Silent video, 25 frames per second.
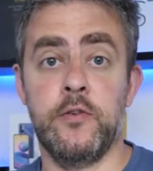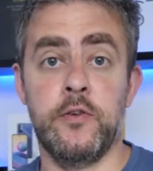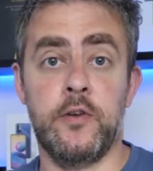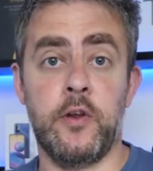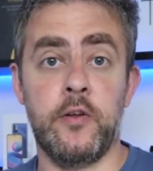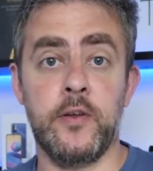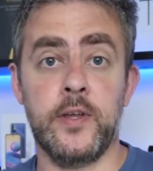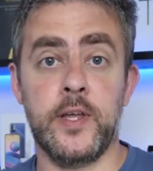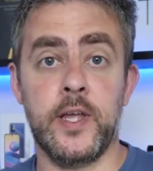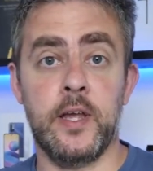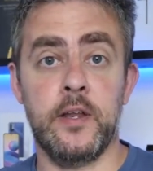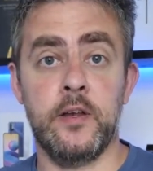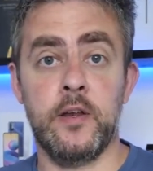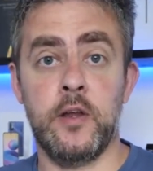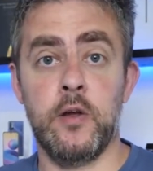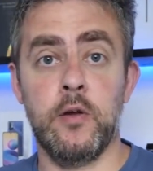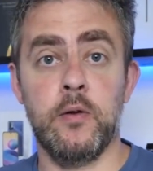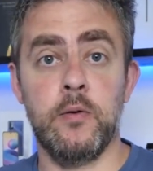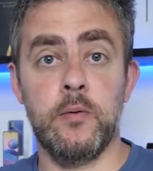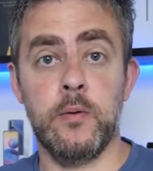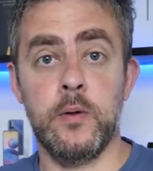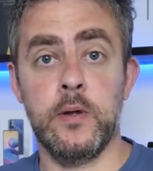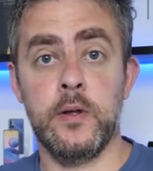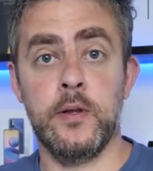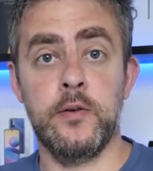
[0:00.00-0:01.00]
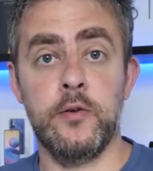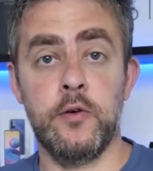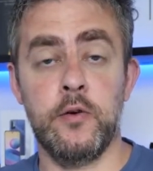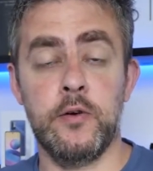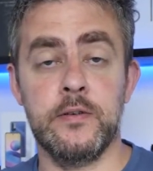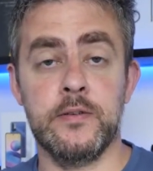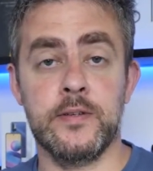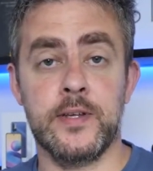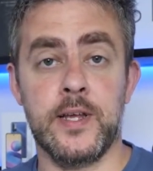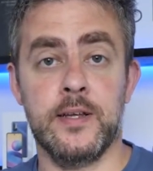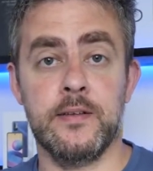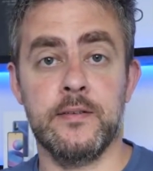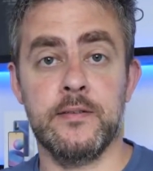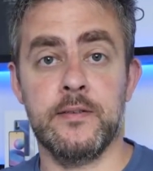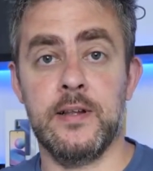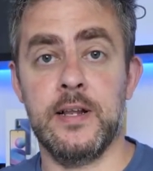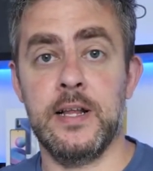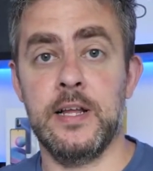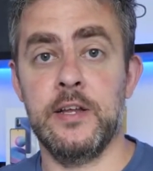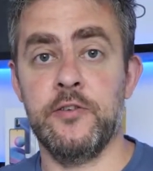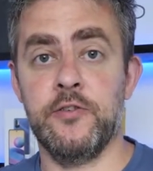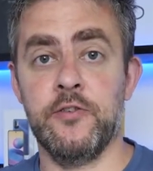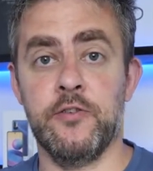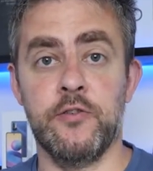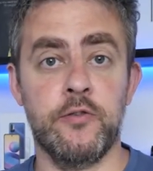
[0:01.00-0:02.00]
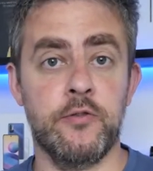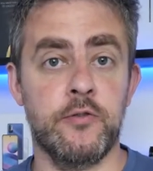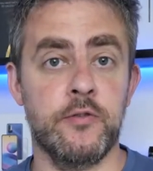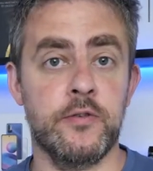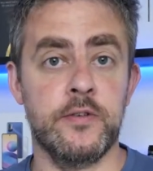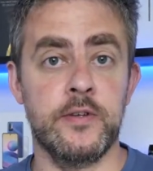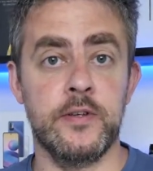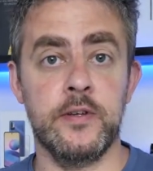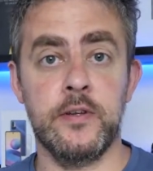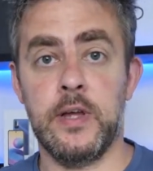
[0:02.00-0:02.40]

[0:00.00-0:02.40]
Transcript: You don't get no noise cancellation or